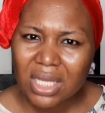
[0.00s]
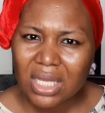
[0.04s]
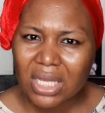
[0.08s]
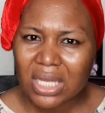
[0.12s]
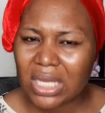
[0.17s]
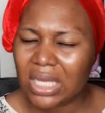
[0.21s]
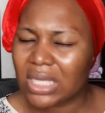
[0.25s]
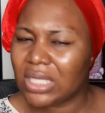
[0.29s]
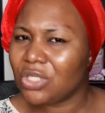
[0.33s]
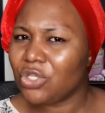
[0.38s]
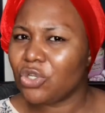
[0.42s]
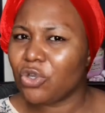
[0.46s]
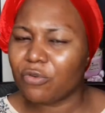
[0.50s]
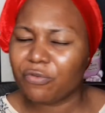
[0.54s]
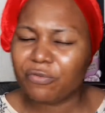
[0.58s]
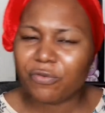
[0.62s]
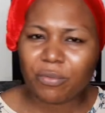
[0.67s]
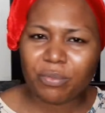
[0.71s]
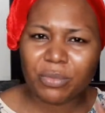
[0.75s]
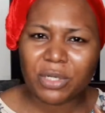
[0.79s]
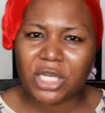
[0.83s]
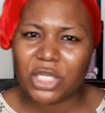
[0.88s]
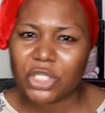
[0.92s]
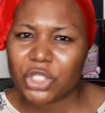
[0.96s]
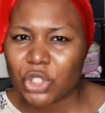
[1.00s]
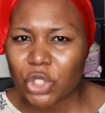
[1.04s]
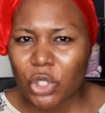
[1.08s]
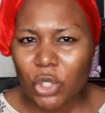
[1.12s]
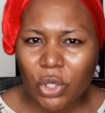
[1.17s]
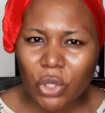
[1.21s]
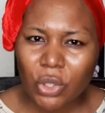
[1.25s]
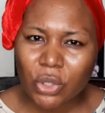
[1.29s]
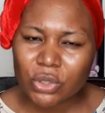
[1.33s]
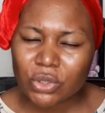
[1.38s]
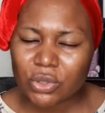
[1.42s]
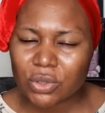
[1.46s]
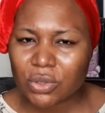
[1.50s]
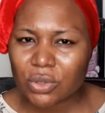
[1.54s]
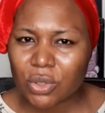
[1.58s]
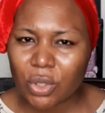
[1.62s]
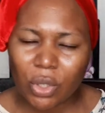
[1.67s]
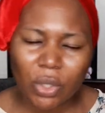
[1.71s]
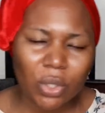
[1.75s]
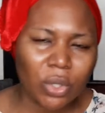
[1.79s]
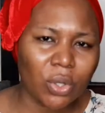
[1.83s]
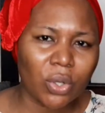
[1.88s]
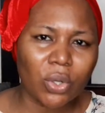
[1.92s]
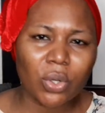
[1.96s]
in your formulation
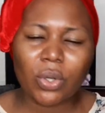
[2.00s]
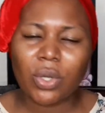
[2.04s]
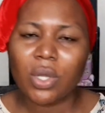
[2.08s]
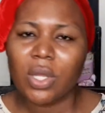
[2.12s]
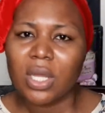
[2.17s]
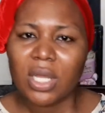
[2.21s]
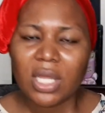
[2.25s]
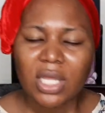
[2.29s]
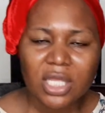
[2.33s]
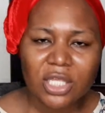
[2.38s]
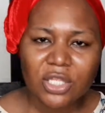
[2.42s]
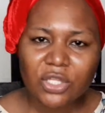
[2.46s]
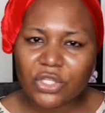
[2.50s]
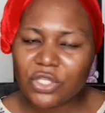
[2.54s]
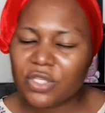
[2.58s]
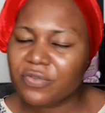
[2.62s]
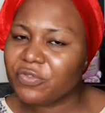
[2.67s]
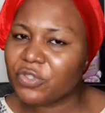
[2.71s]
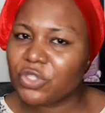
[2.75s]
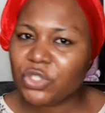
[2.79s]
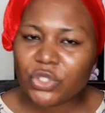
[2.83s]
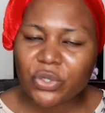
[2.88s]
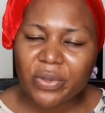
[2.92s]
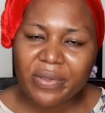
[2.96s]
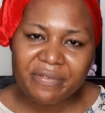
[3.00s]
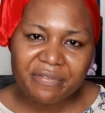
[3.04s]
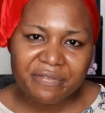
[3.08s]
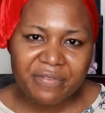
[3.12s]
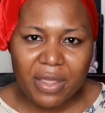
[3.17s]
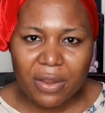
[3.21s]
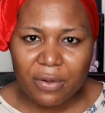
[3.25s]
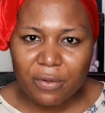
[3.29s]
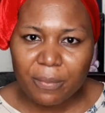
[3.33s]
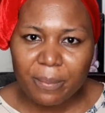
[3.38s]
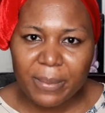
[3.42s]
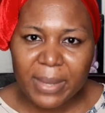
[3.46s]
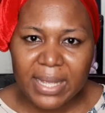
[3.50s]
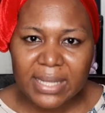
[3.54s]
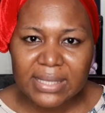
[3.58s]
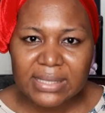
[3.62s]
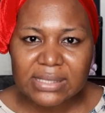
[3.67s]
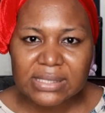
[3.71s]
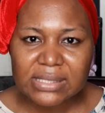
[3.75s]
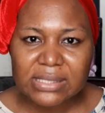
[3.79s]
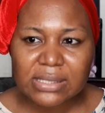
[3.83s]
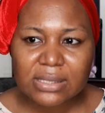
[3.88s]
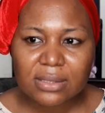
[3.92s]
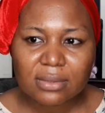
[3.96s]
or in even your
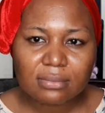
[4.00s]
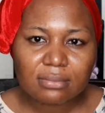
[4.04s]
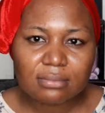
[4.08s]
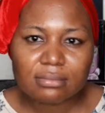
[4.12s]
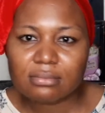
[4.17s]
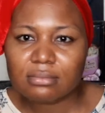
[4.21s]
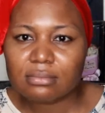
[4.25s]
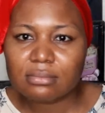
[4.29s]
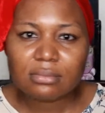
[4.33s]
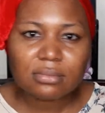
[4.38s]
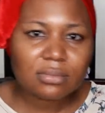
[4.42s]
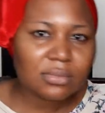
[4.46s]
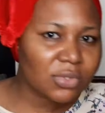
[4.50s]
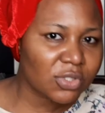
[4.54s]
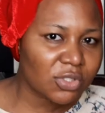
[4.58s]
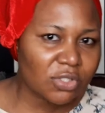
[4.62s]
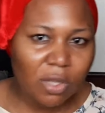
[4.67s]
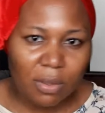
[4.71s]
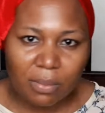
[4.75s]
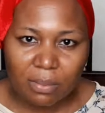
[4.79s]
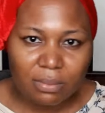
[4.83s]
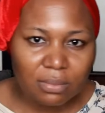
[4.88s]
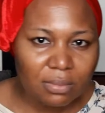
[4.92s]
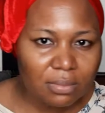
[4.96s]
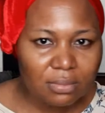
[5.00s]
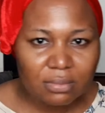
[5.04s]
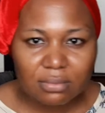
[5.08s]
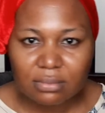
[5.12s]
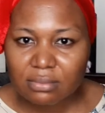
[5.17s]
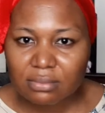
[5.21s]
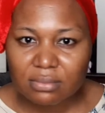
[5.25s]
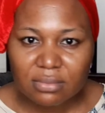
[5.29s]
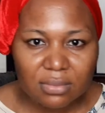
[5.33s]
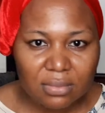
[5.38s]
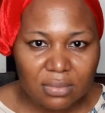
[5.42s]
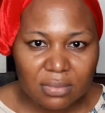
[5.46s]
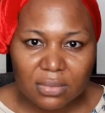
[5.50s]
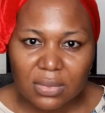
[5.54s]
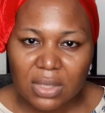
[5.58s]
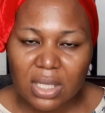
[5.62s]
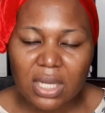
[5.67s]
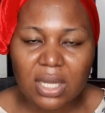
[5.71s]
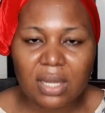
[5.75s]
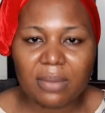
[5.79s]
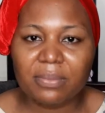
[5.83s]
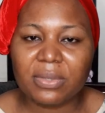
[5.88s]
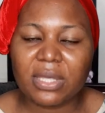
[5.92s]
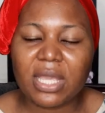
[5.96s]
environment, some
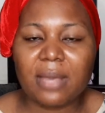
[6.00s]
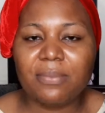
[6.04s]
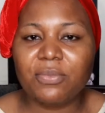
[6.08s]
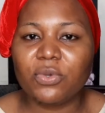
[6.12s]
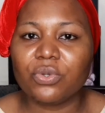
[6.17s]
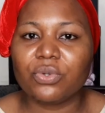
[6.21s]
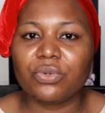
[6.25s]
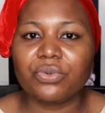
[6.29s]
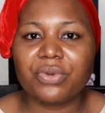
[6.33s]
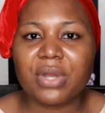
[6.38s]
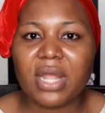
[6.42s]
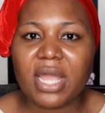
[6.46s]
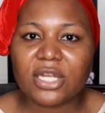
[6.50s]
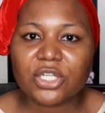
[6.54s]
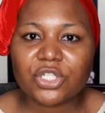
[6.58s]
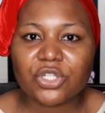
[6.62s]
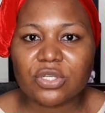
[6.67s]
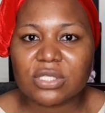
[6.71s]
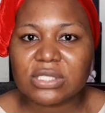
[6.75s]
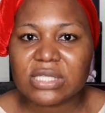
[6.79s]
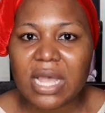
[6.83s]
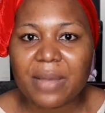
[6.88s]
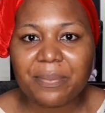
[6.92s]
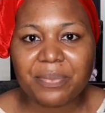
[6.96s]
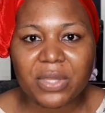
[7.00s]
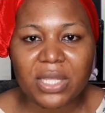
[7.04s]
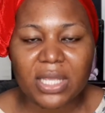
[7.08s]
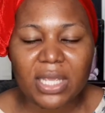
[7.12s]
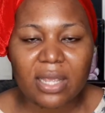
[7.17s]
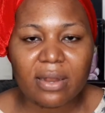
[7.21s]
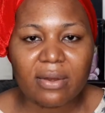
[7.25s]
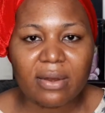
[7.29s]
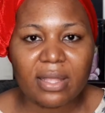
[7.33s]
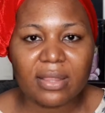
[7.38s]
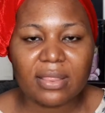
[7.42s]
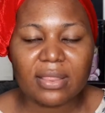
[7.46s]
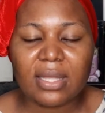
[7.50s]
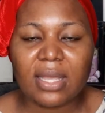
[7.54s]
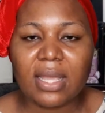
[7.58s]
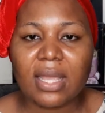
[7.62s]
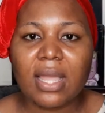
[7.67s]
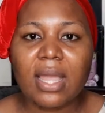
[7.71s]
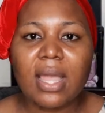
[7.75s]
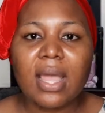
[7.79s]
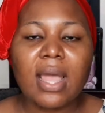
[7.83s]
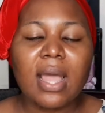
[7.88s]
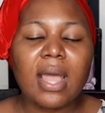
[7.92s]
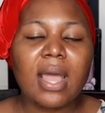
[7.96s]
chemical reactions happening here and there,
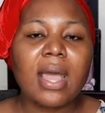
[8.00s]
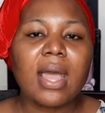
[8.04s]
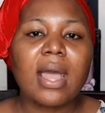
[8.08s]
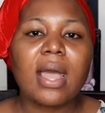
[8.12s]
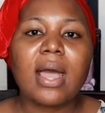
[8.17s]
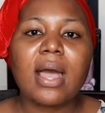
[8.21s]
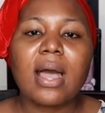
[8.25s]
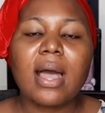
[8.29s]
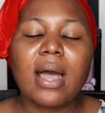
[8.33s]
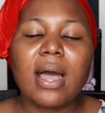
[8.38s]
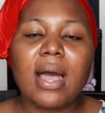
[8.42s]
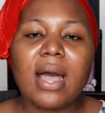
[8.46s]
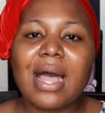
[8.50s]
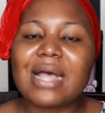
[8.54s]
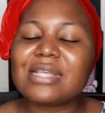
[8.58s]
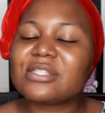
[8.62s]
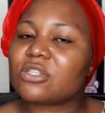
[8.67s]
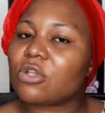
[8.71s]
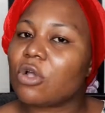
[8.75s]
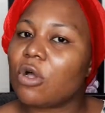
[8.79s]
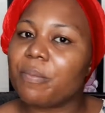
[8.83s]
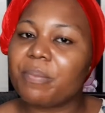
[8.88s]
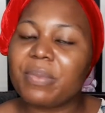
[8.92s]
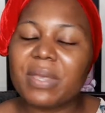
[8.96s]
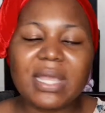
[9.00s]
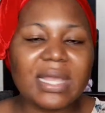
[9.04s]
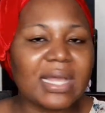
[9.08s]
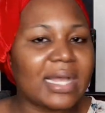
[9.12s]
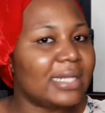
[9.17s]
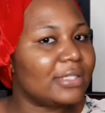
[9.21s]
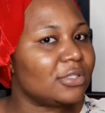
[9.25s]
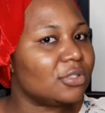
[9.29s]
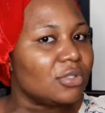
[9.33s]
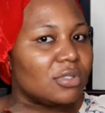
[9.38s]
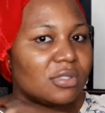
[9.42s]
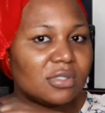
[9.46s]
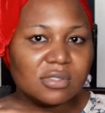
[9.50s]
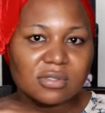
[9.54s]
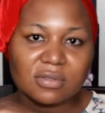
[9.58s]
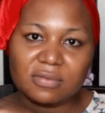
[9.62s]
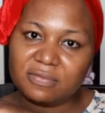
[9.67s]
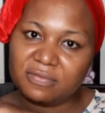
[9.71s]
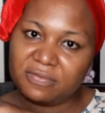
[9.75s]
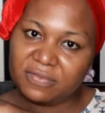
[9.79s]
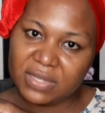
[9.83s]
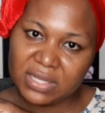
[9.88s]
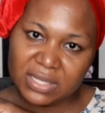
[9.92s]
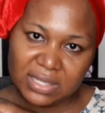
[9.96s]
ascorbic cannot
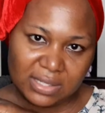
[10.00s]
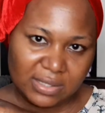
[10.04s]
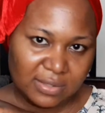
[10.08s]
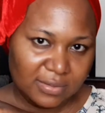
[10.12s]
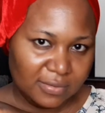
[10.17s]
survive.